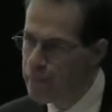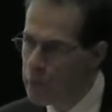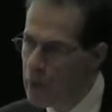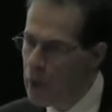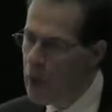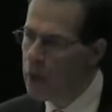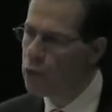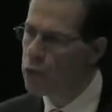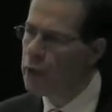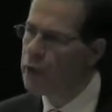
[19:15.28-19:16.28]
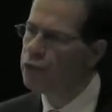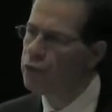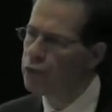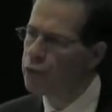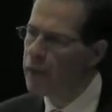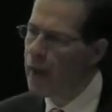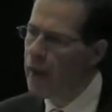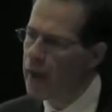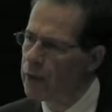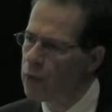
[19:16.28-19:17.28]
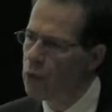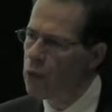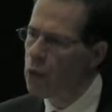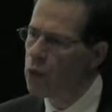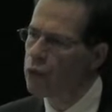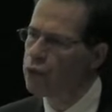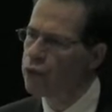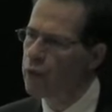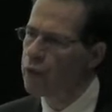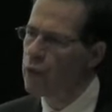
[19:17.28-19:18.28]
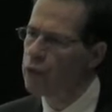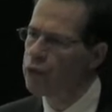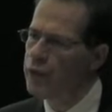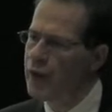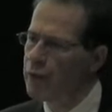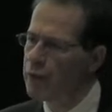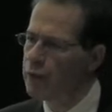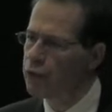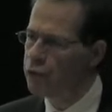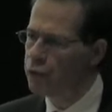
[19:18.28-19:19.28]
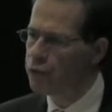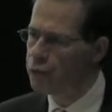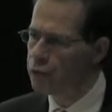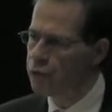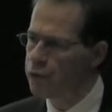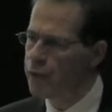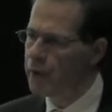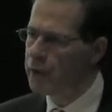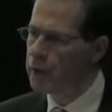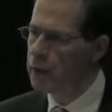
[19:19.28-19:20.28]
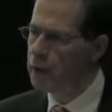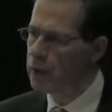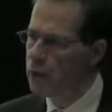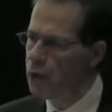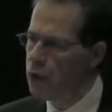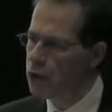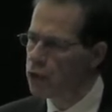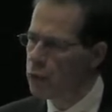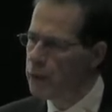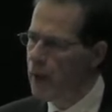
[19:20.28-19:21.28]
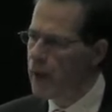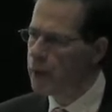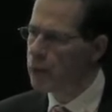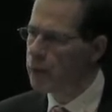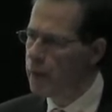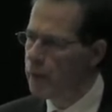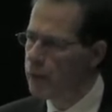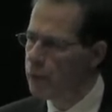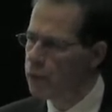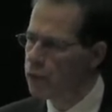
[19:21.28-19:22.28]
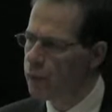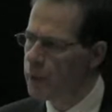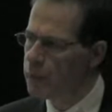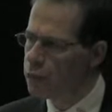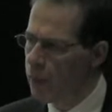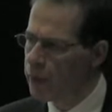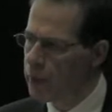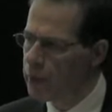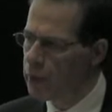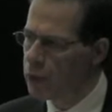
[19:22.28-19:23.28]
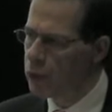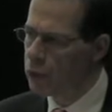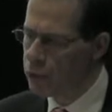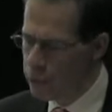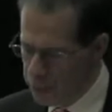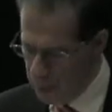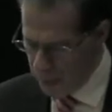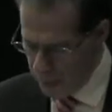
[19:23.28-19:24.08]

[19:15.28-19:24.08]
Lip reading: And the reason for that was that there was never sufficient funding to enable them to be properly included